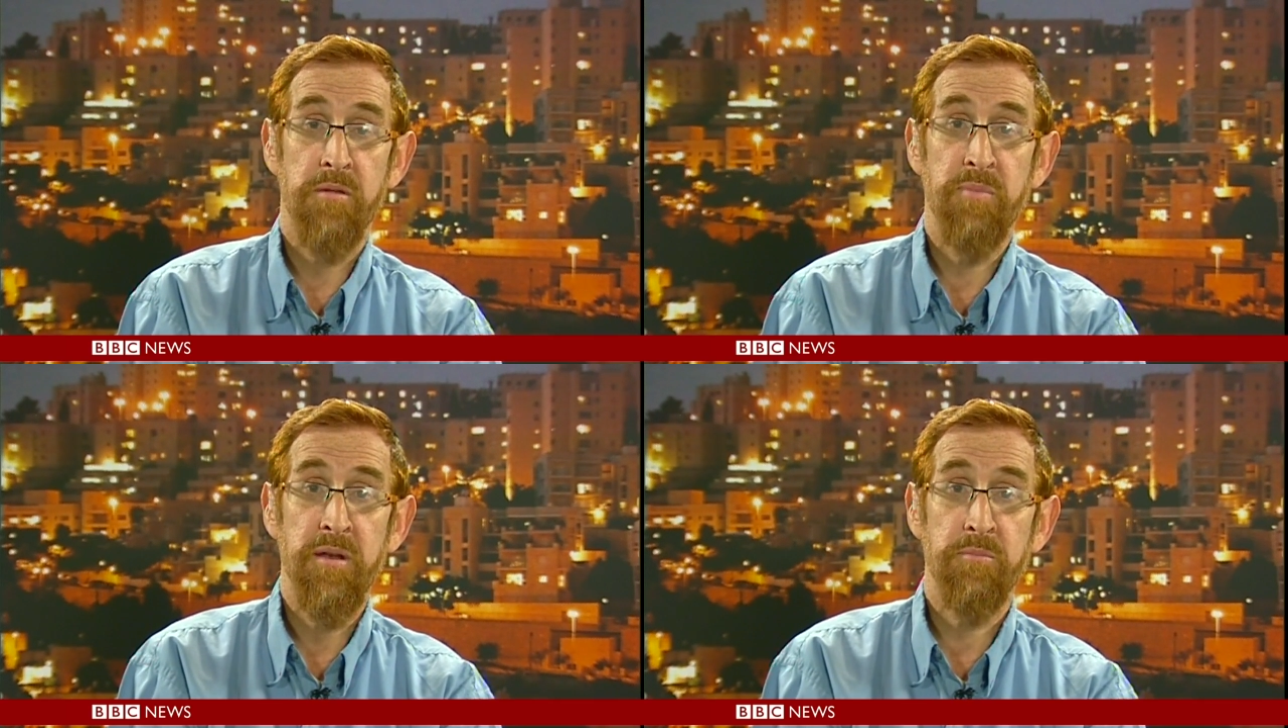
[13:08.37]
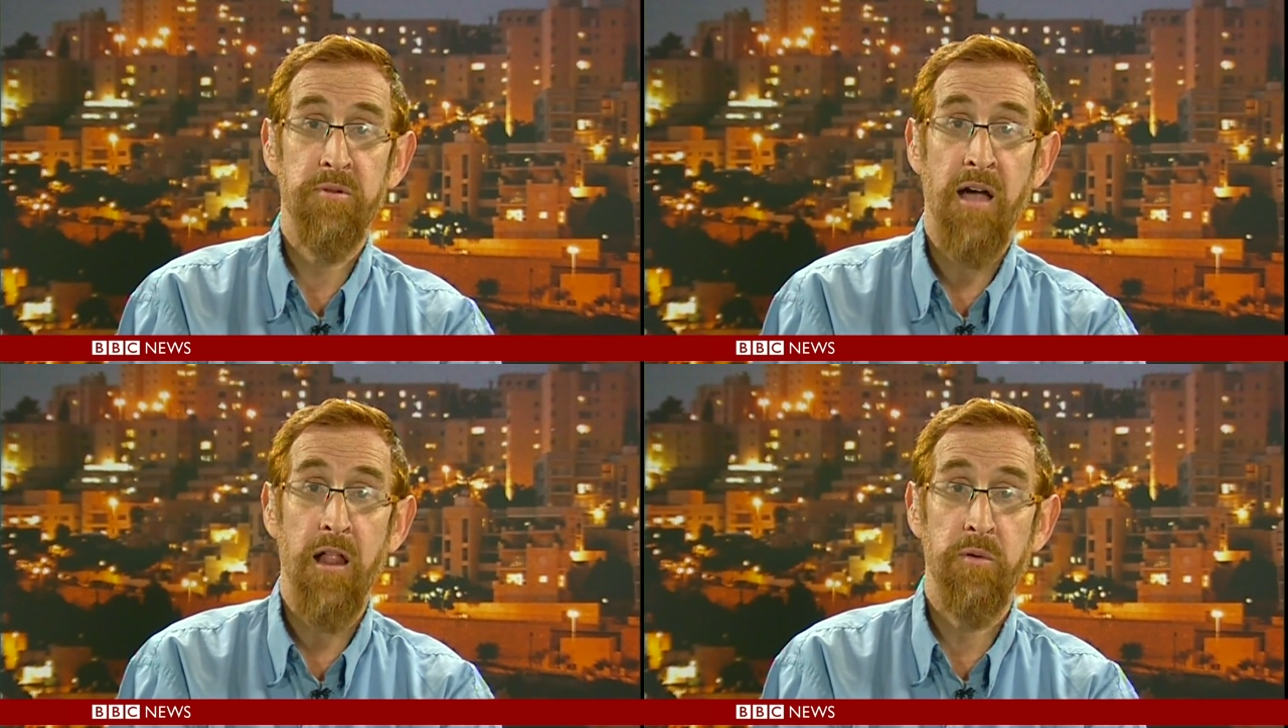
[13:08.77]
been
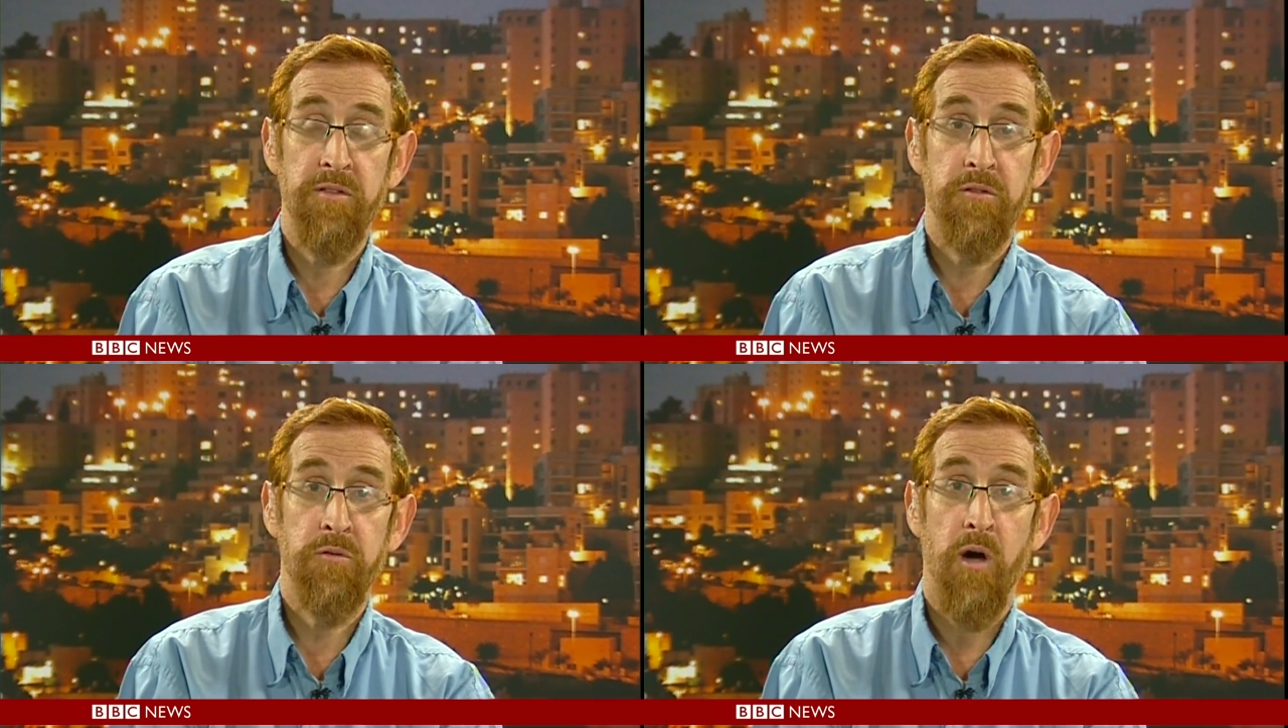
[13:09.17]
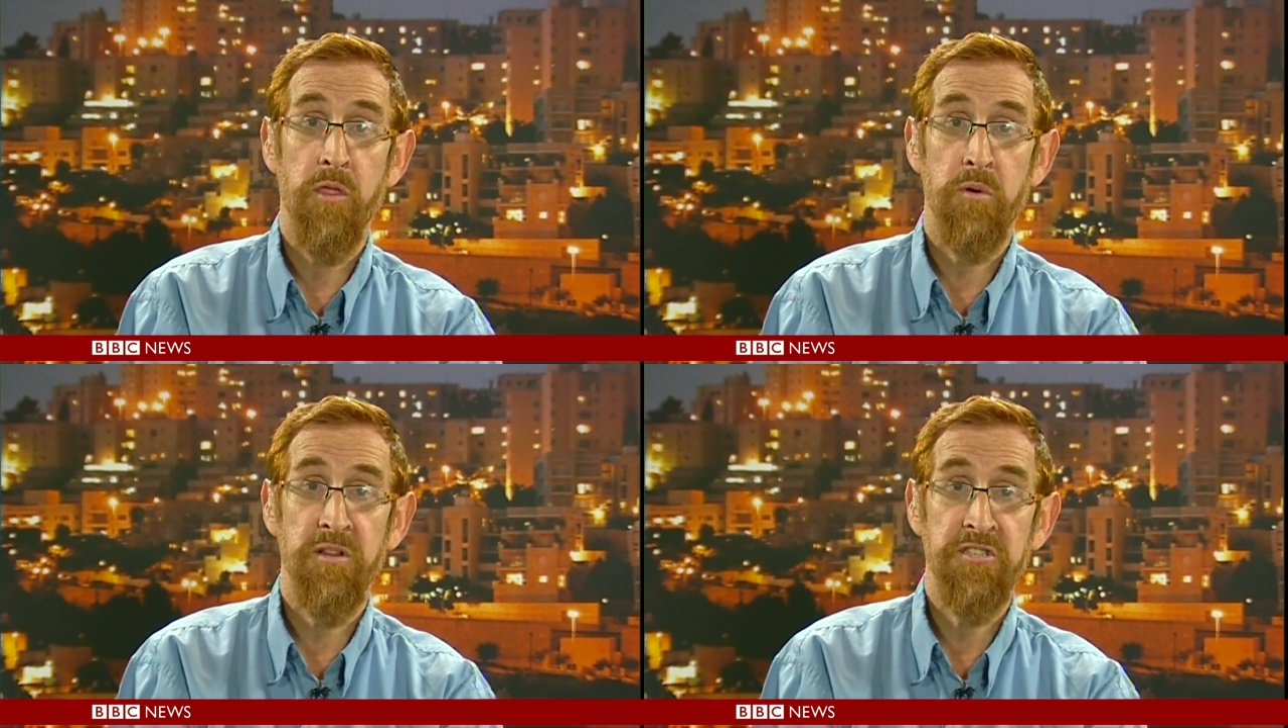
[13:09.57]
tolerant to
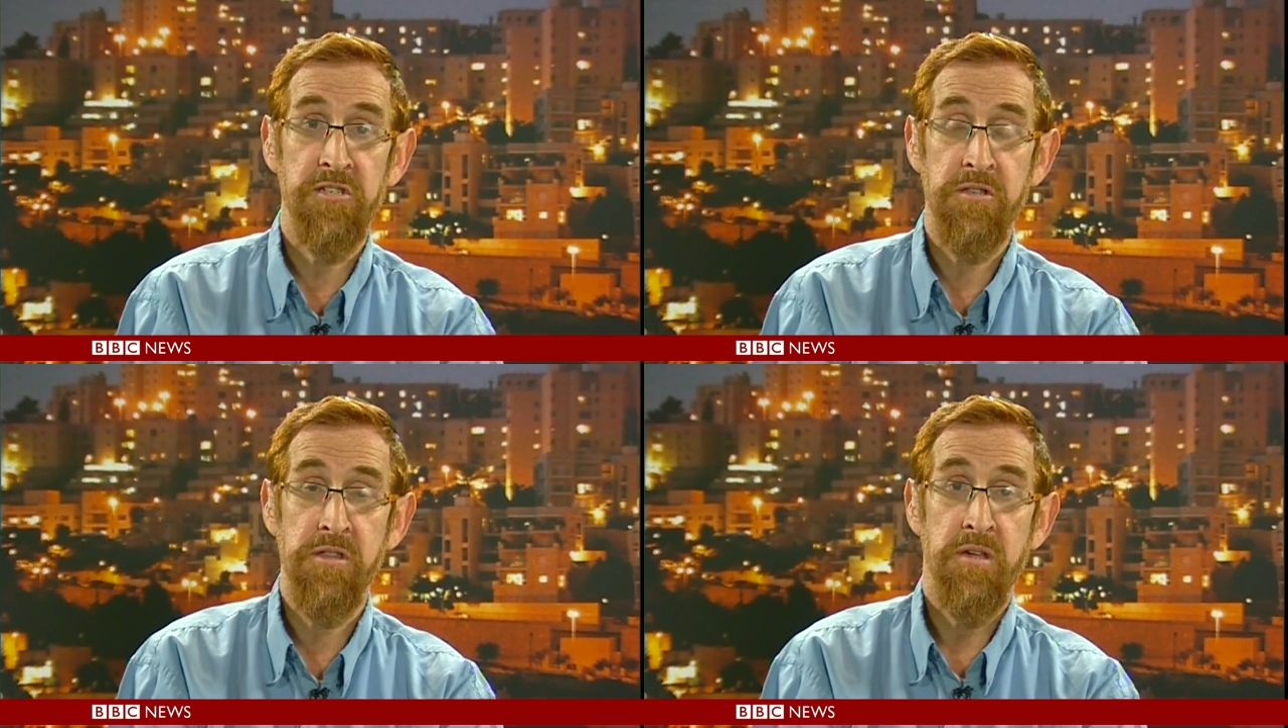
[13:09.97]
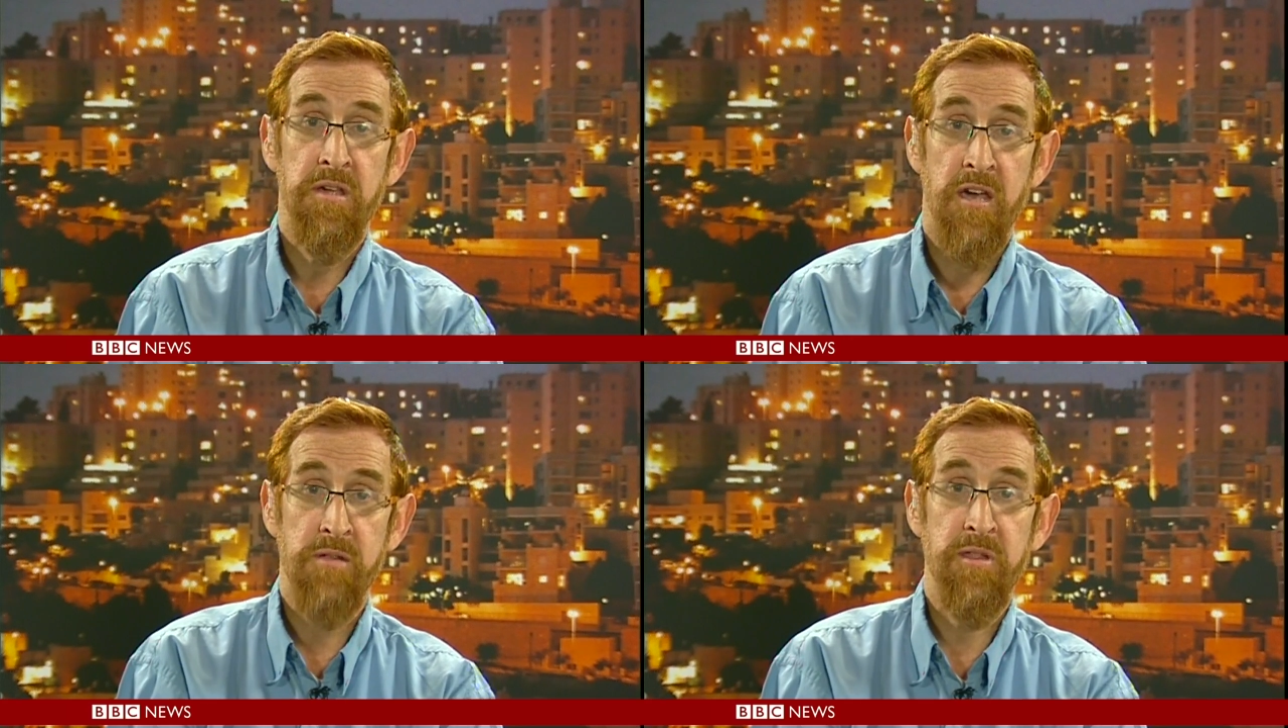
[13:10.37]
other religions
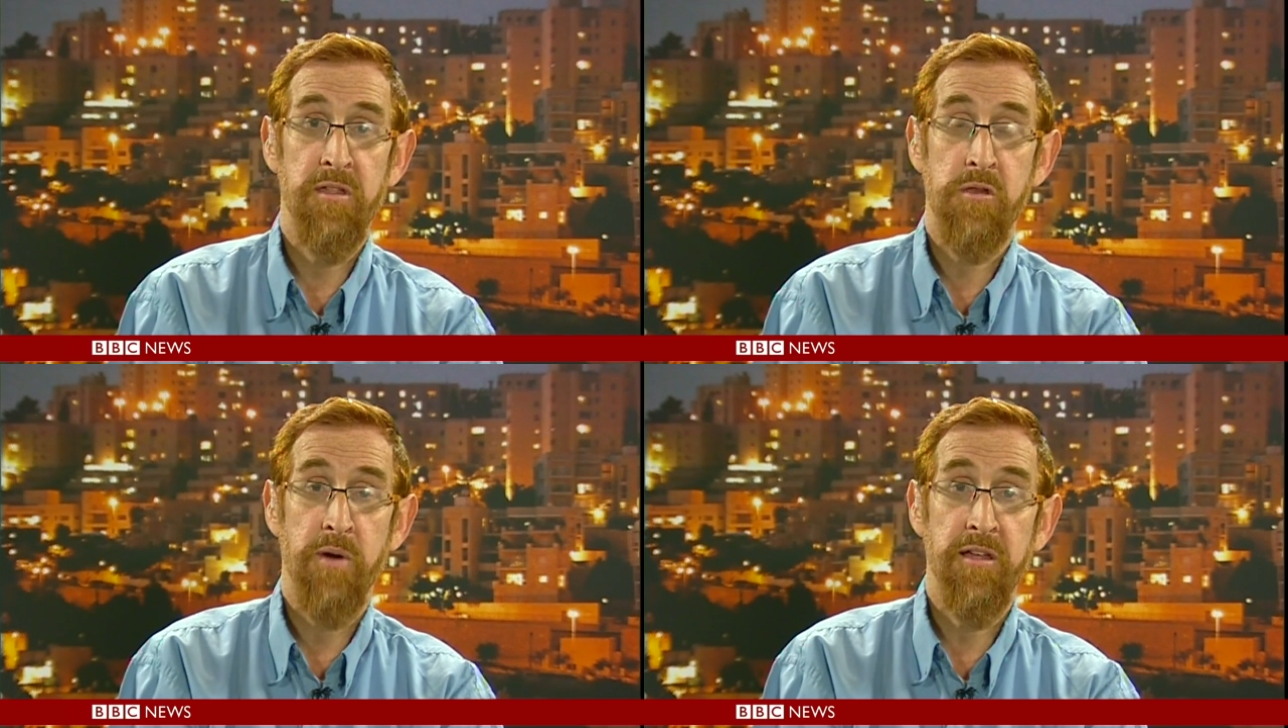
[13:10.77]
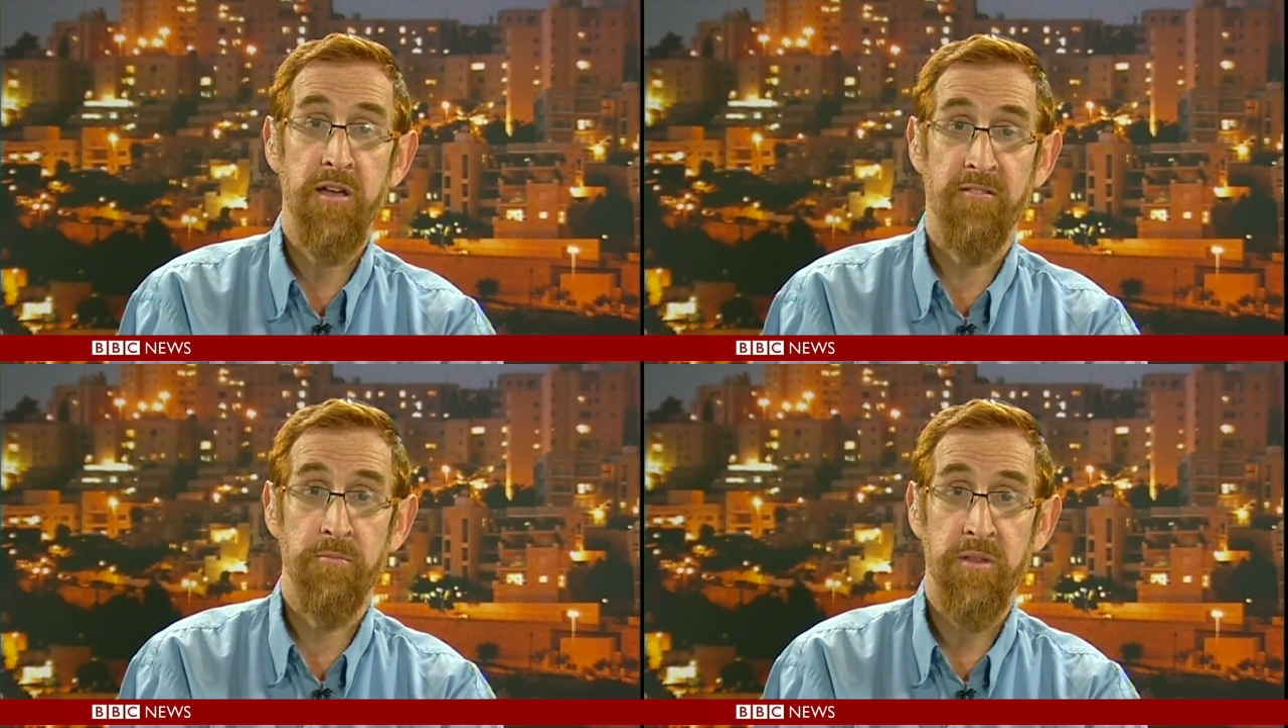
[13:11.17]
has been the Israeli
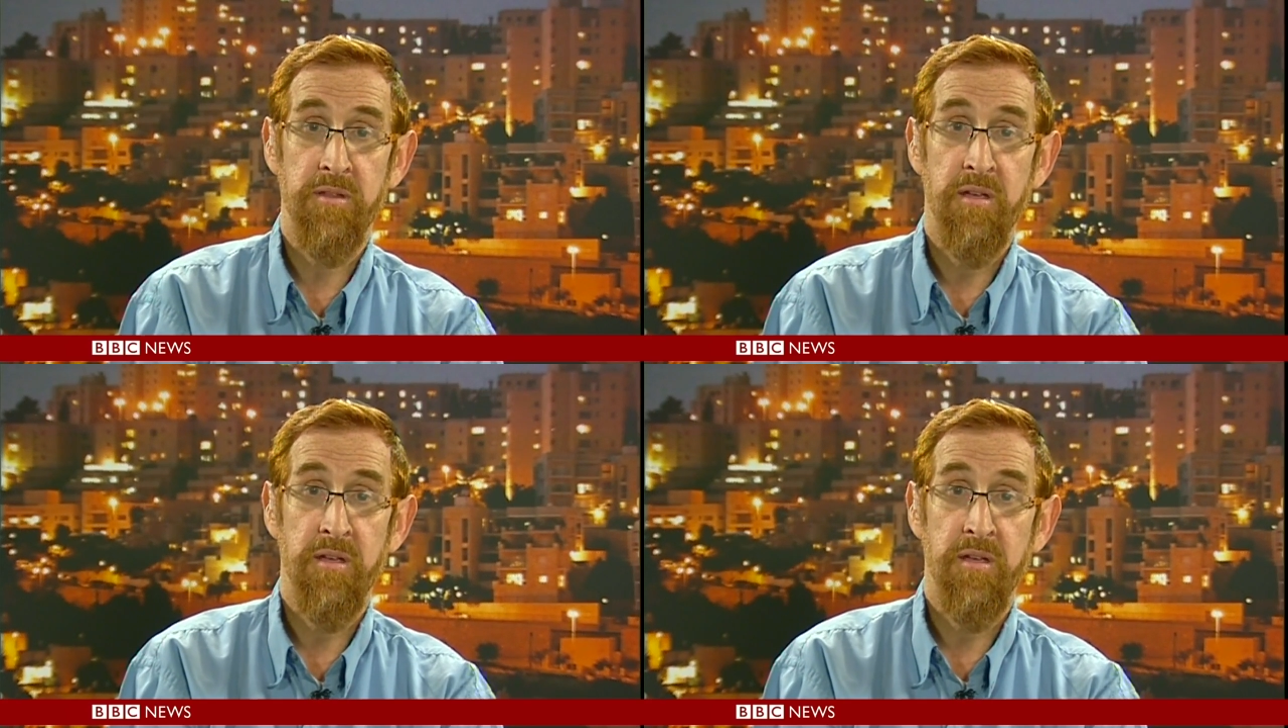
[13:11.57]
government.